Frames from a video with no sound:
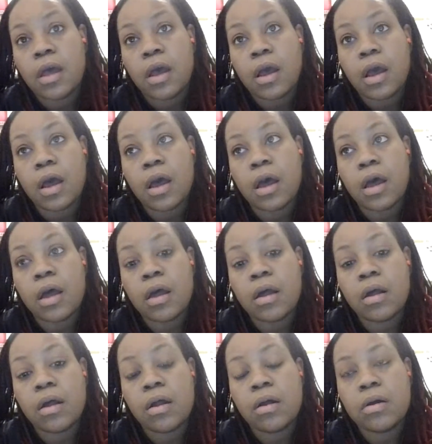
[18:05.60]

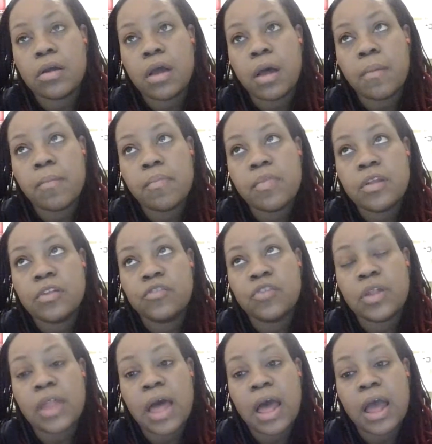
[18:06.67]
Come
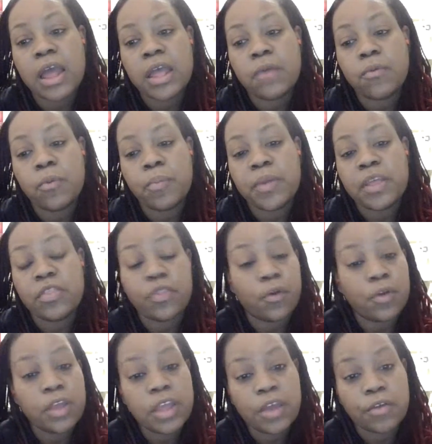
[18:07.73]
July, it will be
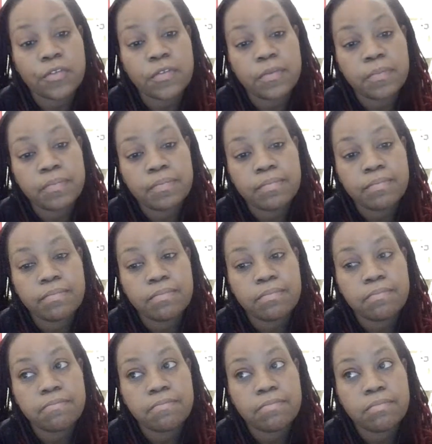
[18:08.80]
30 years.
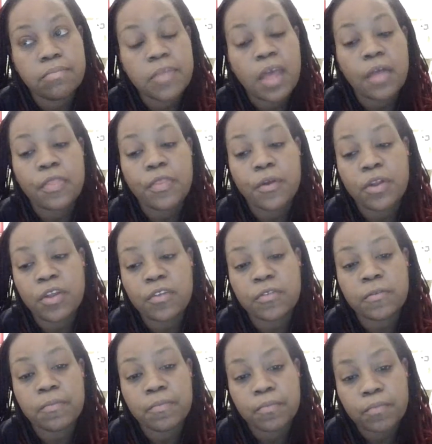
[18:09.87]
Yeah, 30 years.
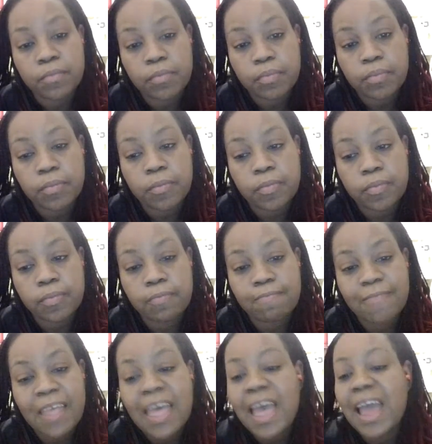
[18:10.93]

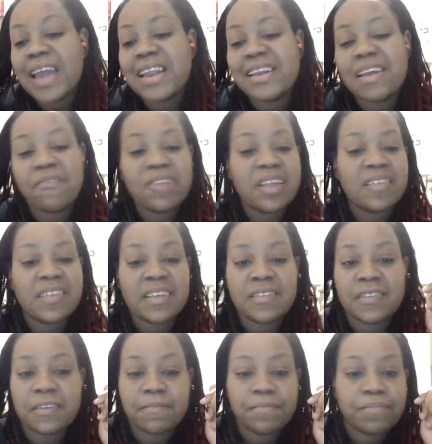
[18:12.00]
And it never gets
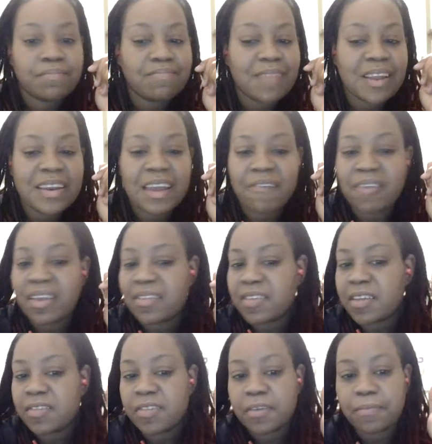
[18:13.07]
easy. It never gets
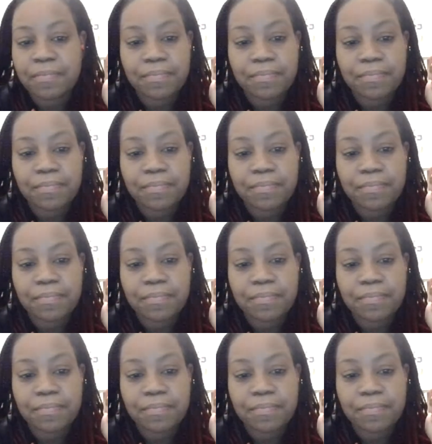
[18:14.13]
easy.